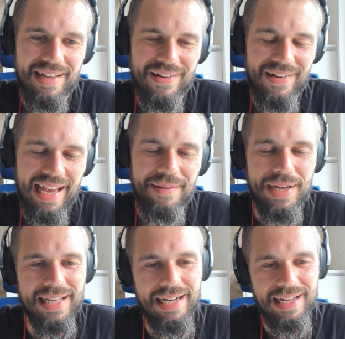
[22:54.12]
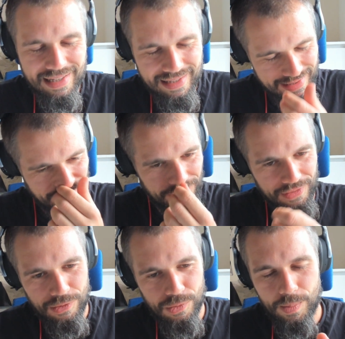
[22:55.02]
Okay, but
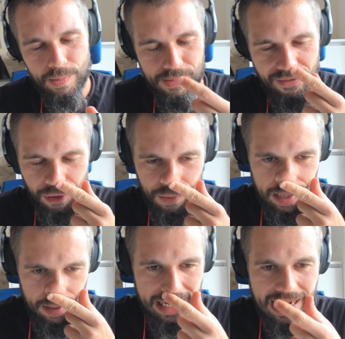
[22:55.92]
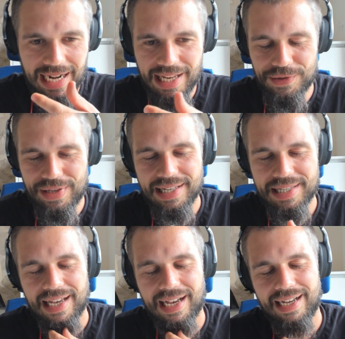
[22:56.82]
before we get into
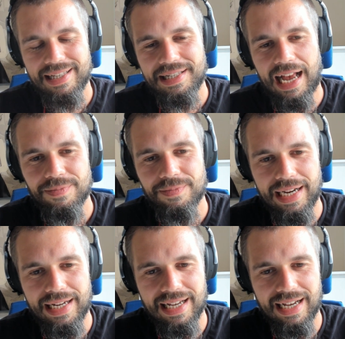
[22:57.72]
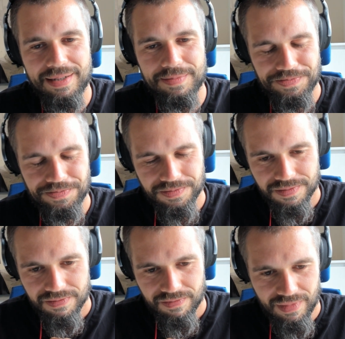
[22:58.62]
this aspect,
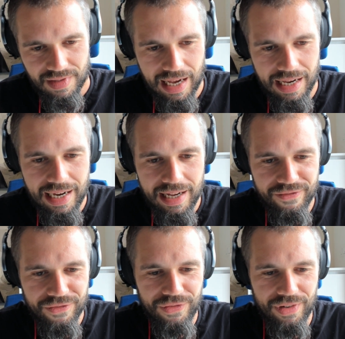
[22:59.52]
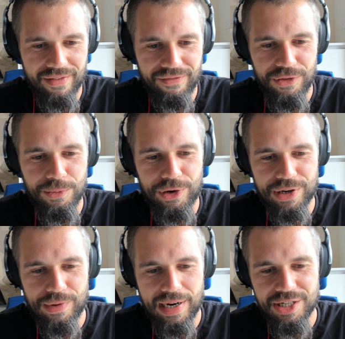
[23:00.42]
I have a few more
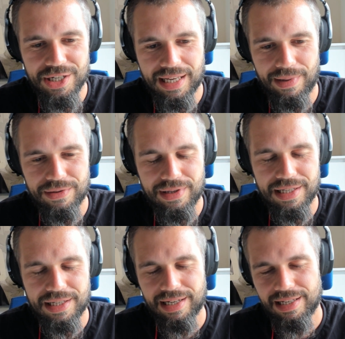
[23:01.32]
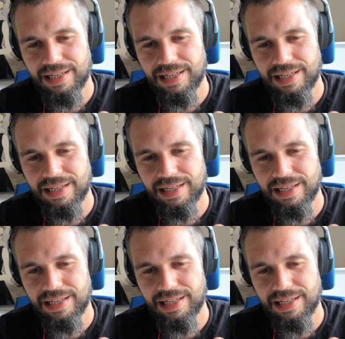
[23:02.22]
questions about this